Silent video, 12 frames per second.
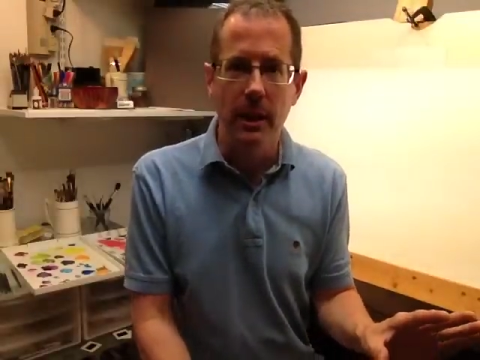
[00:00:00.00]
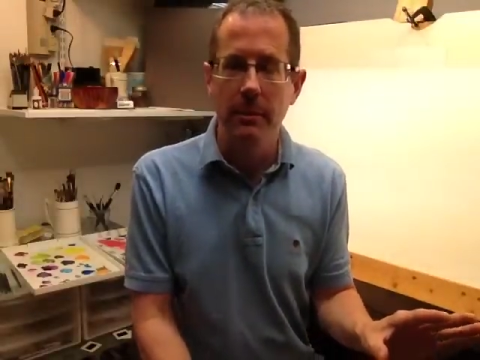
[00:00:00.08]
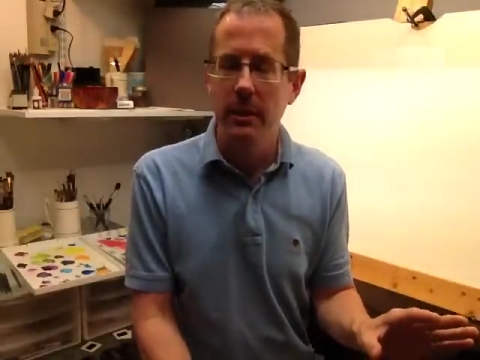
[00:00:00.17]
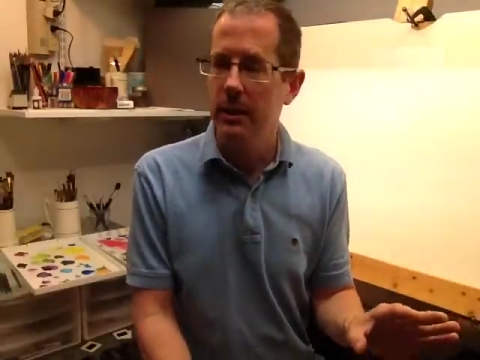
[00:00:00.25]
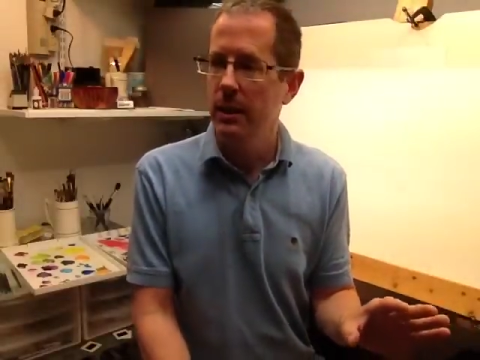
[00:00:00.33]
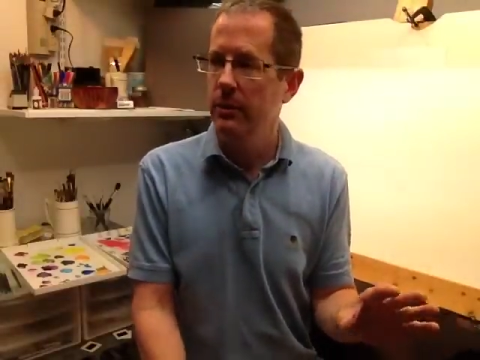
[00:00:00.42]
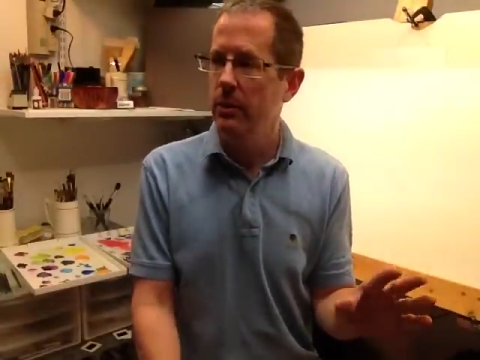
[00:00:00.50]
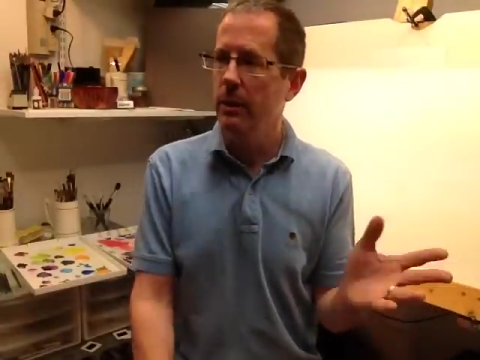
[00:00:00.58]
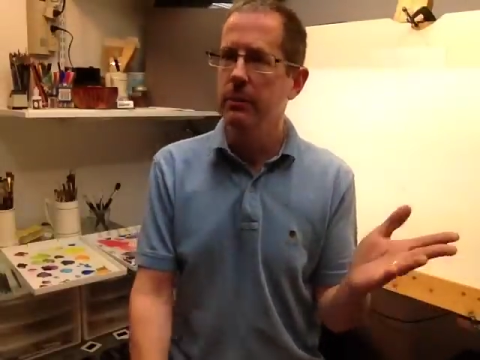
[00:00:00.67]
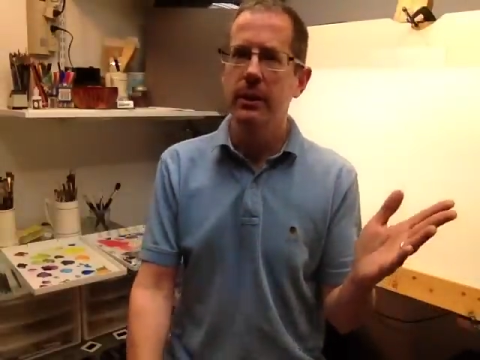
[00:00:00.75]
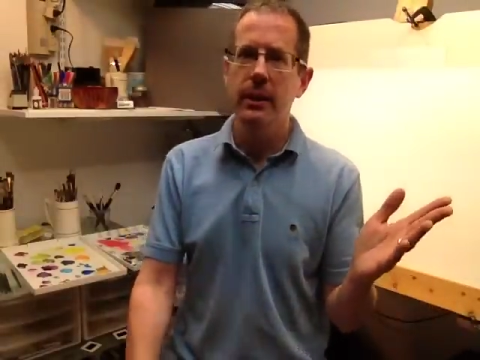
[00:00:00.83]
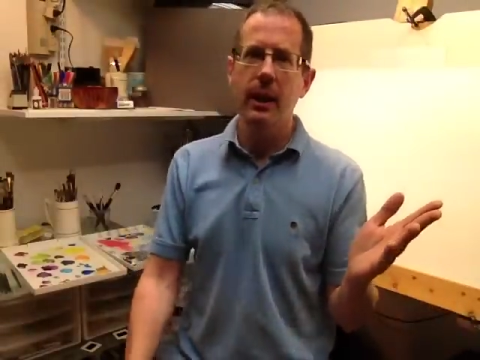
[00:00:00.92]
I'm going to give you
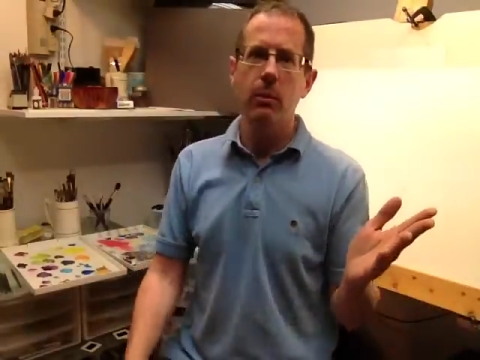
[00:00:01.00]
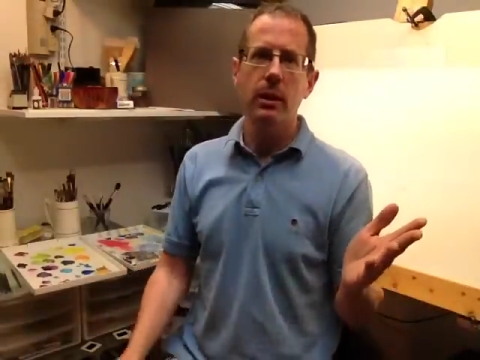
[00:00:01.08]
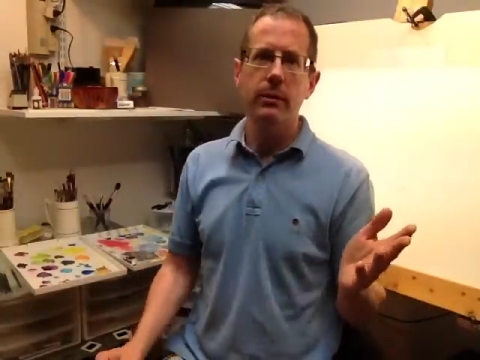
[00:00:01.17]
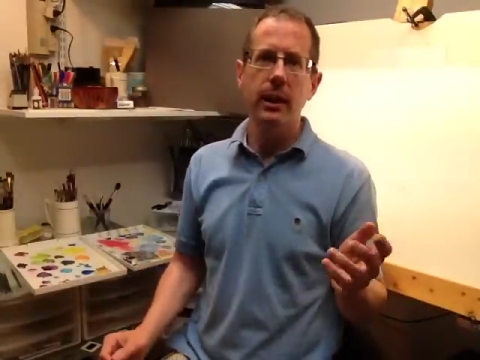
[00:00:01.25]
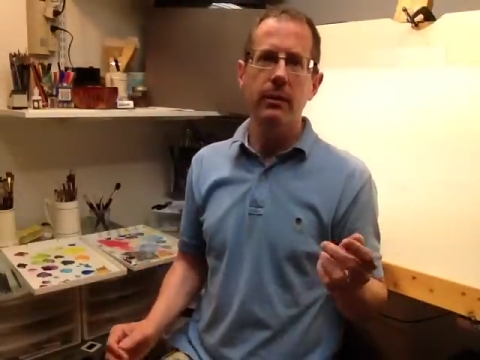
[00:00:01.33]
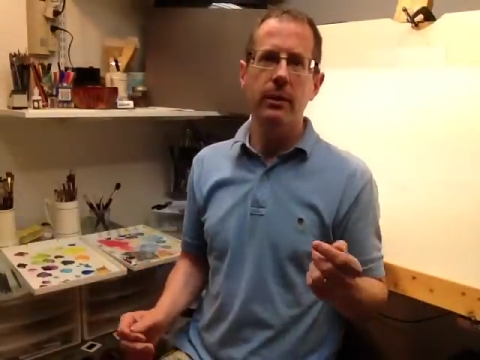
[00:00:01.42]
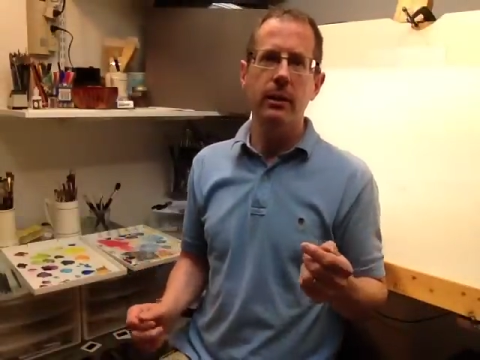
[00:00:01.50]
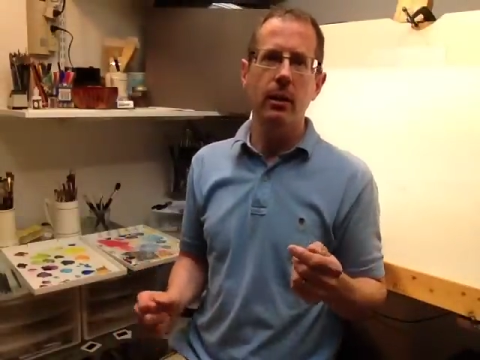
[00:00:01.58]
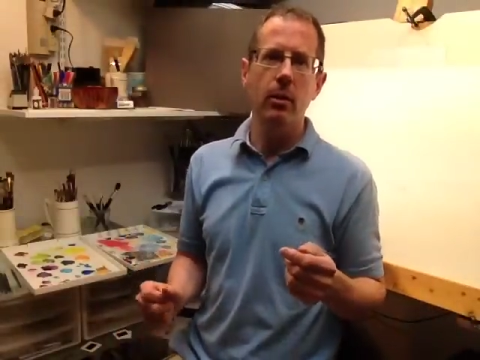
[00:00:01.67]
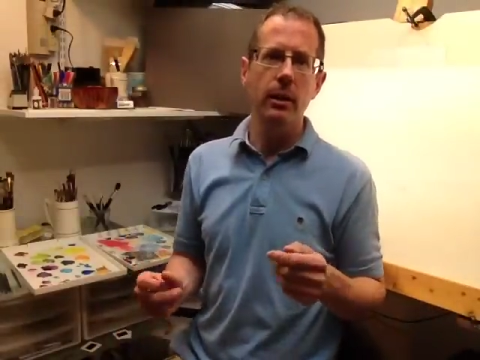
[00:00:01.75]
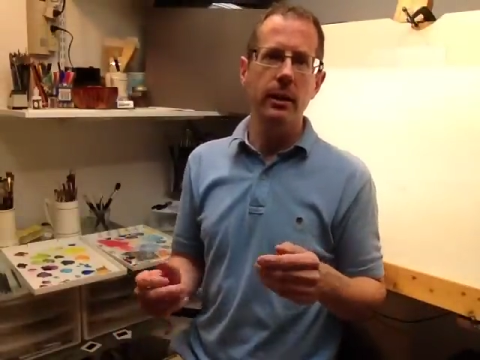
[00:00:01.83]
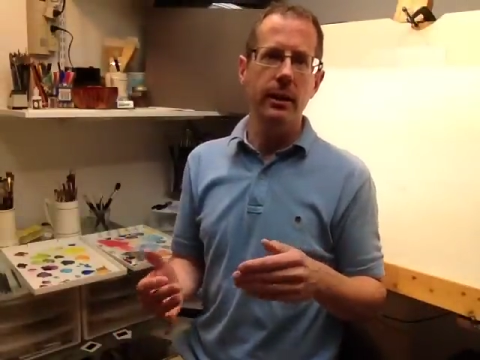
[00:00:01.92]
everything I would have given,
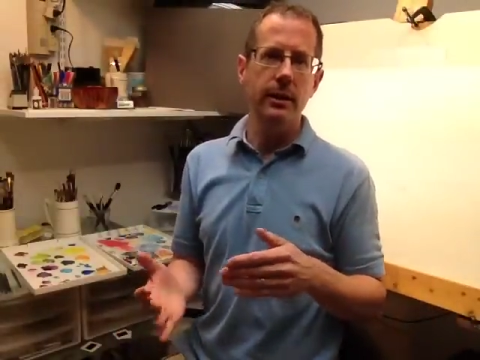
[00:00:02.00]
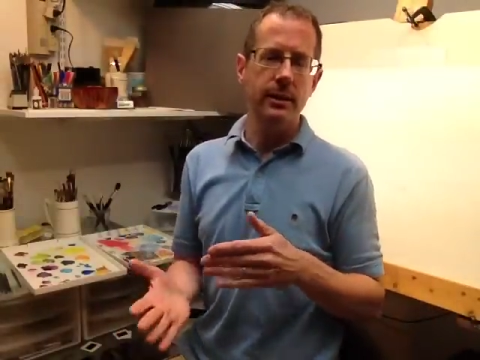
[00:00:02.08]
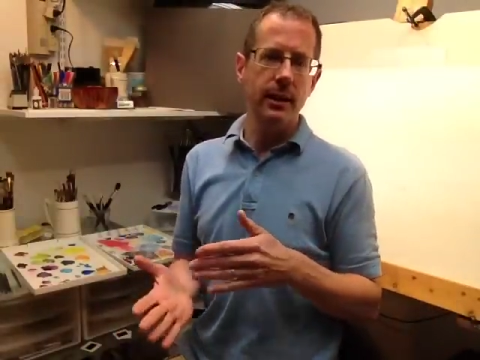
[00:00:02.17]
only it's